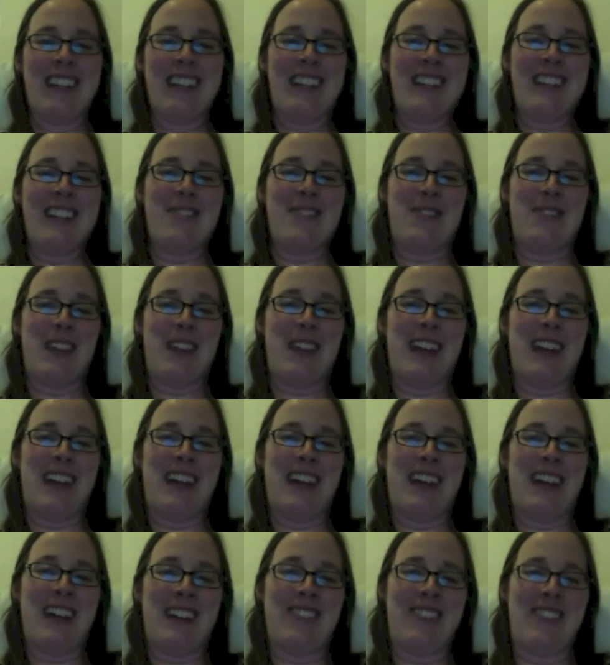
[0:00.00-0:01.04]
to be
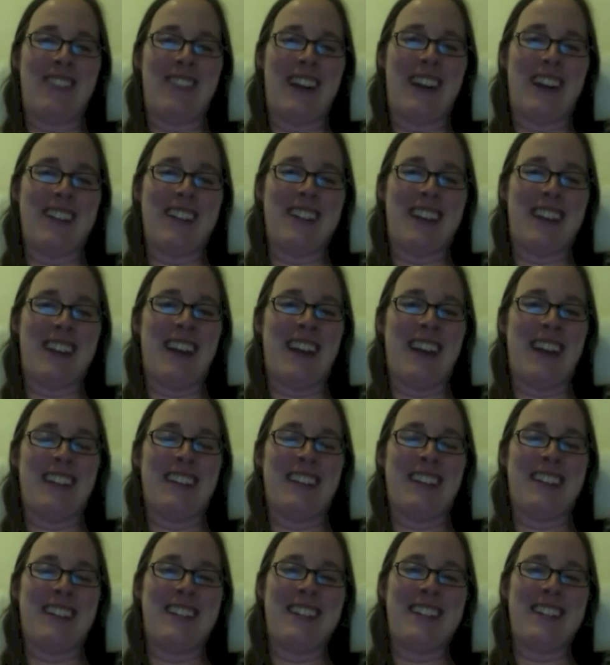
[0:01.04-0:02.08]
a, radar
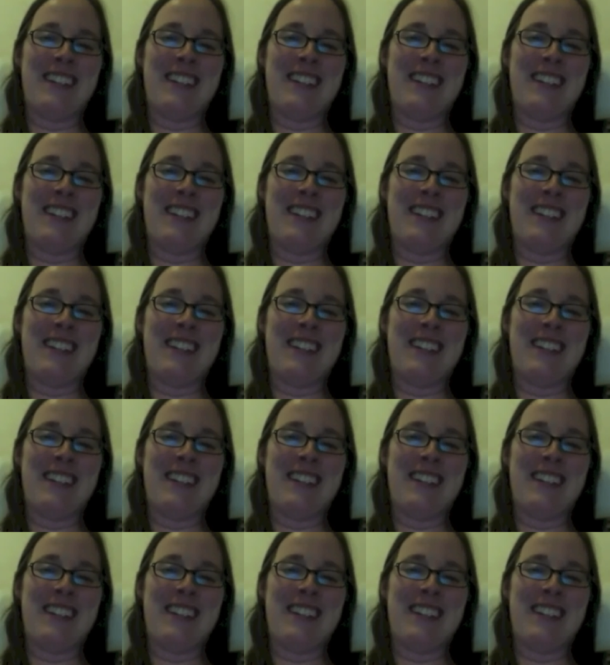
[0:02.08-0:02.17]
scientist.